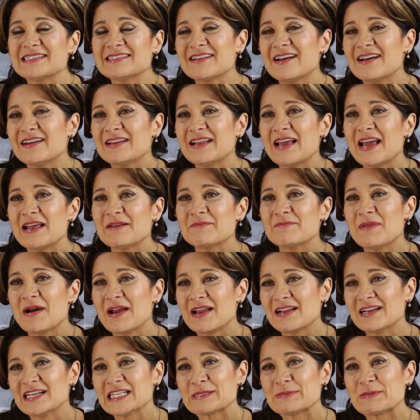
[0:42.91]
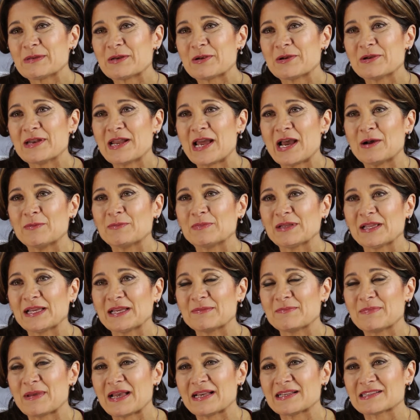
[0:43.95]
son and my husband are now
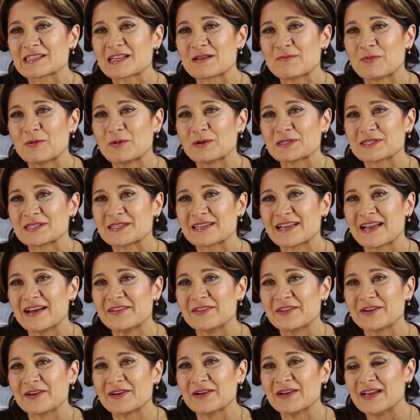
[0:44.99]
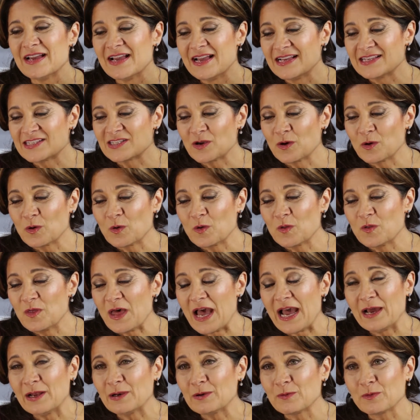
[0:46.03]
playing basketball together. So
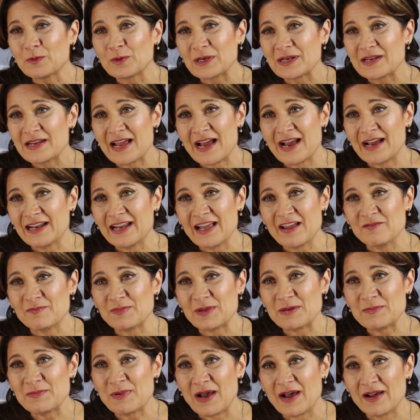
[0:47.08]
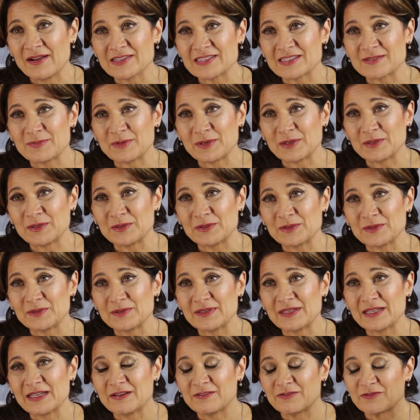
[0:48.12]
that would not have been possible
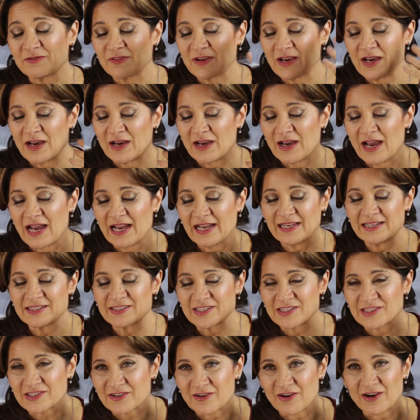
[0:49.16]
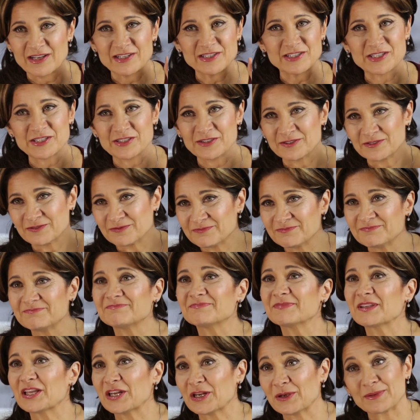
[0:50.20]
if uh, I had just gone to you
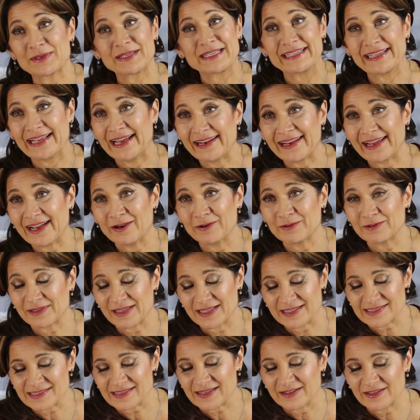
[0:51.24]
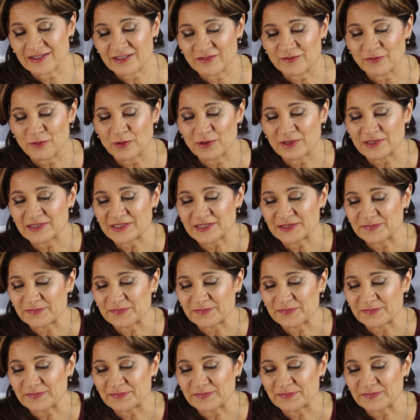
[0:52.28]
know, get out, let's get a divorce.